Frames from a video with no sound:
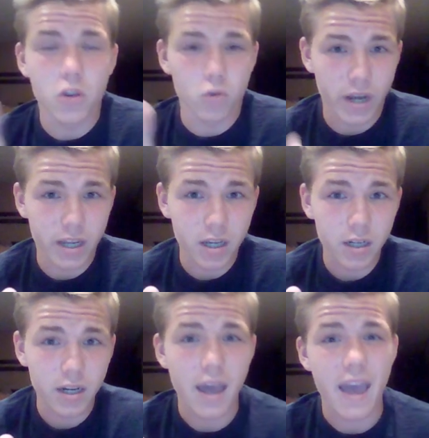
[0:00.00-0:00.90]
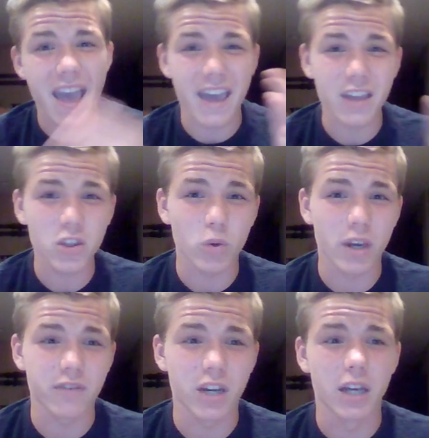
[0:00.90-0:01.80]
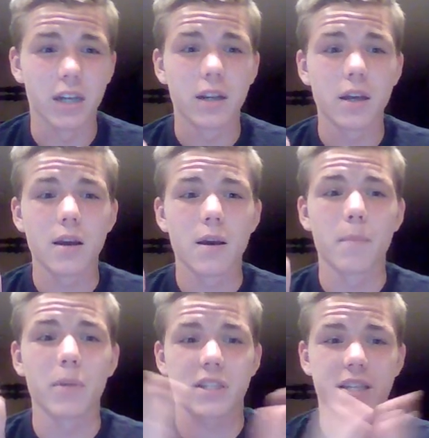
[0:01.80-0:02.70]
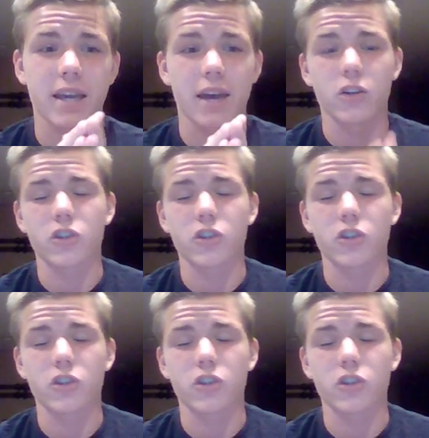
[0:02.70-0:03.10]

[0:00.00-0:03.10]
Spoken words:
the ray gun and the wave gun, but together.